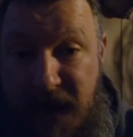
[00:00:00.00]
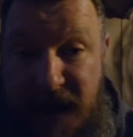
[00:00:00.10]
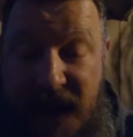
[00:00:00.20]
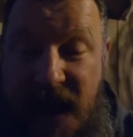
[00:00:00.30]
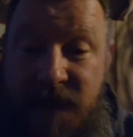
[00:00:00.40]

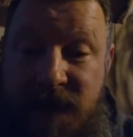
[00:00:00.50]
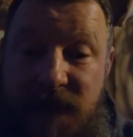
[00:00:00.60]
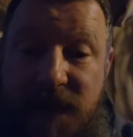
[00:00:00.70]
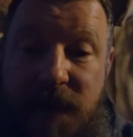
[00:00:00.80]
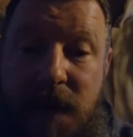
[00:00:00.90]
cabin
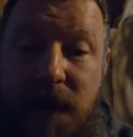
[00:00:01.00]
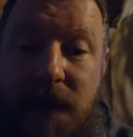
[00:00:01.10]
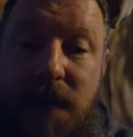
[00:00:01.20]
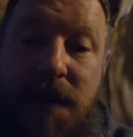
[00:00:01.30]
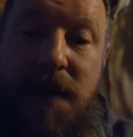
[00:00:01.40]
with no
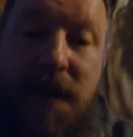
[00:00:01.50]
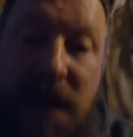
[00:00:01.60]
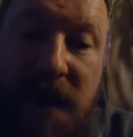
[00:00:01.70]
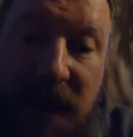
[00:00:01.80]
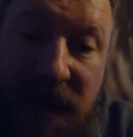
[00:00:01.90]

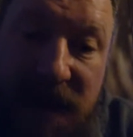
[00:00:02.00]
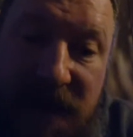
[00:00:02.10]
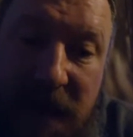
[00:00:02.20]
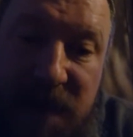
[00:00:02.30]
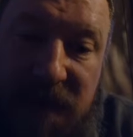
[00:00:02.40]
any
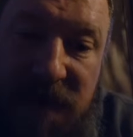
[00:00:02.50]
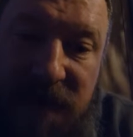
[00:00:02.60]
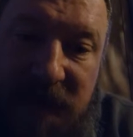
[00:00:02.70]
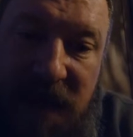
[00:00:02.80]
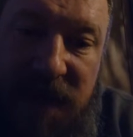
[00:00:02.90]
tips and
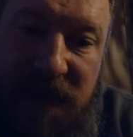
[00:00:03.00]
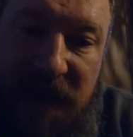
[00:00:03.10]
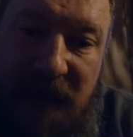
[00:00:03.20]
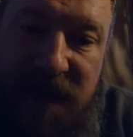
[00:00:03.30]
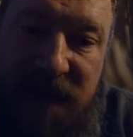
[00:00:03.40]
advice on
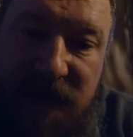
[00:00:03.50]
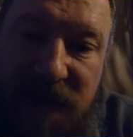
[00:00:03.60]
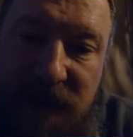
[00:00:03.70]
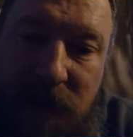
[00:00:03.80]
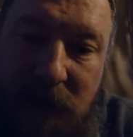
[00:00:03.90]
catching a
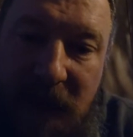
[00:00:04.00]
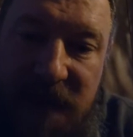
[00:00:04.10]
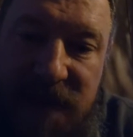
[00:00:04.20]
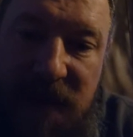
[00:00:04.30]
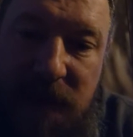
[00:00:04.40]

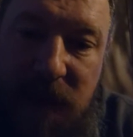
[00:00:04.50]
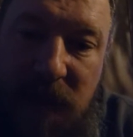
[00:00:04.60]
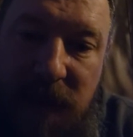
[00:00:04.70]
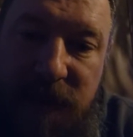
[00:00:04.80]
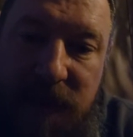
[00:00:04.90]
wised up
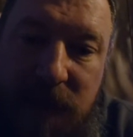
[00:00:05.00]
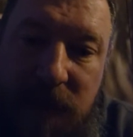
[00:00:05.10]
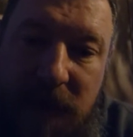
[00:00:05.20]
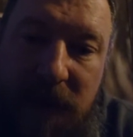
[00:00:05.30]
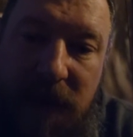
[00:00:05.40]
wolf in the
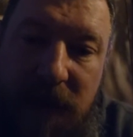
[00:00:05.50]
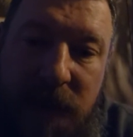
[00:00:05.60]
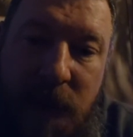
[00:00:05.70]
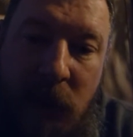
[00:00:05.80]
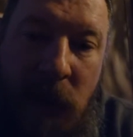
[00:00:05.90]
winter.
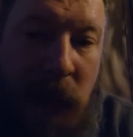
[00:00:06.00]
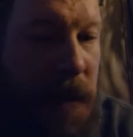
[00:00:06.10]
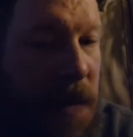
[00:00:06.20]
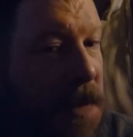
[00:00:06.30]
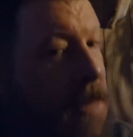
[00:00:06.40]

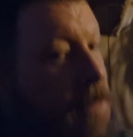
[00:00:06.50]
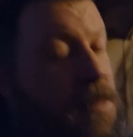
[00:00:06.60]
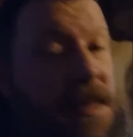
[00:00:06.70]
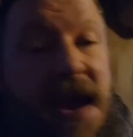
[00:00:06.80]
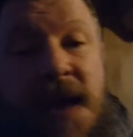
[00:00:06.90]

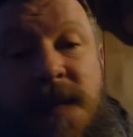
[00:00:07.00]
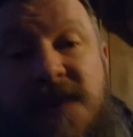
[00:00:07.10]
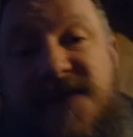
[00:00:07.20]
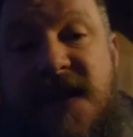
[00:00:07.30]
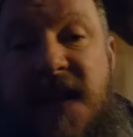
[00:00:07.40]
Man,
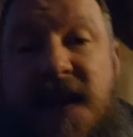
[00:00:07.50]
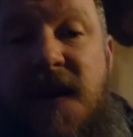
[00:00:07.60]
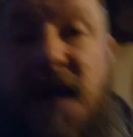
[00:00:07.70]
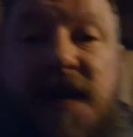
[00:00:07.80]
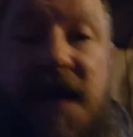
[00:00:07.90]
once they get
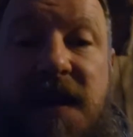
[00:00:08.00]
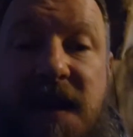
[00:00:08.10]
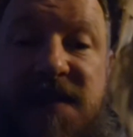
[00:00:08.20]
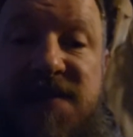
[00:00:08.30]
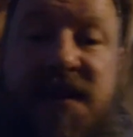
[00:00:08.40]
onto you,
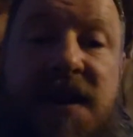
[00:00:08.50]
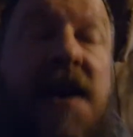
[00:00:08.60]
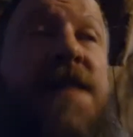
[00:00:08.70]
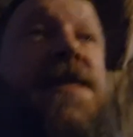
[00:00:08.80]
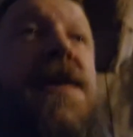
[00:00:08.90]
that's
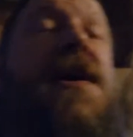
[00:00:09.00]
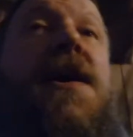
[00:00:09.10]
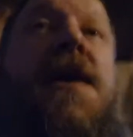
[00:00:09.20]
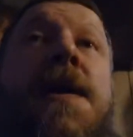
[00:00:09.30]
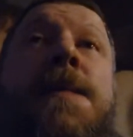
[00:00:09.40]
tough.
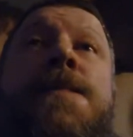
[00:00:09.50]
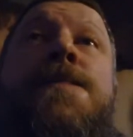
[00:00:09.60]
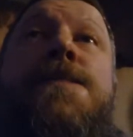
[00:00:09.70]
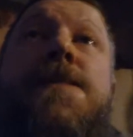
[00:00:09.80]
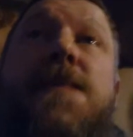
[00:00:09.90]

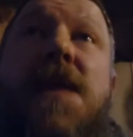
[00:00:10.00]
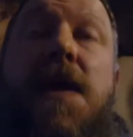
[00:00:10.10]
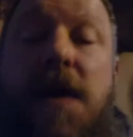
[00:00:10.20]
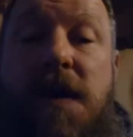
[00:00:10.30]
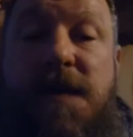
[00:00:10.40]

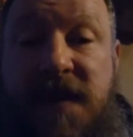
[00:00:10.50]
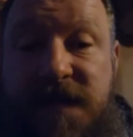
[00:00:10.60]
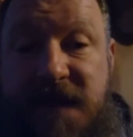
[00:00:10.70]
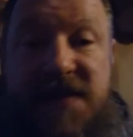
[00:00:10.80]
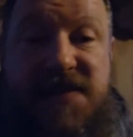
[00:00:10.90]
If you can
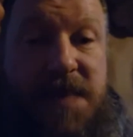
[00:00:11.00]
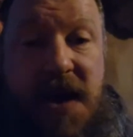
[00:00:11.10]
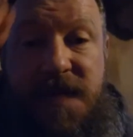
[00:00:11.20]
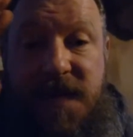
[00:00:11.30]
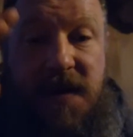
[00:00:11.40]
find a
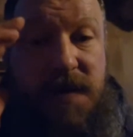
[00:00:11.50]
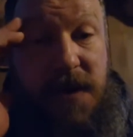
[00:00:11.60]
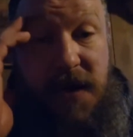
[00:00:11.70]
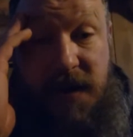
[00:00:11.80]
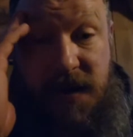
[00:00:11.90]
spot there
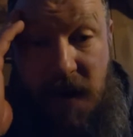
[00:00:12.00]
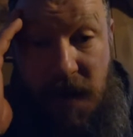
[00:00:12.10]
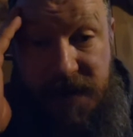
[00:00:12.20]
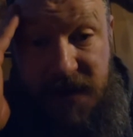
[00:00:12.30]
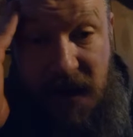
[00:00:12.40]
running all
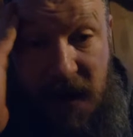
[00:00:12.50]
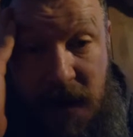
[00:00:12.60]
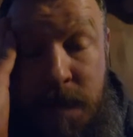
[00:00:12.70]
the time,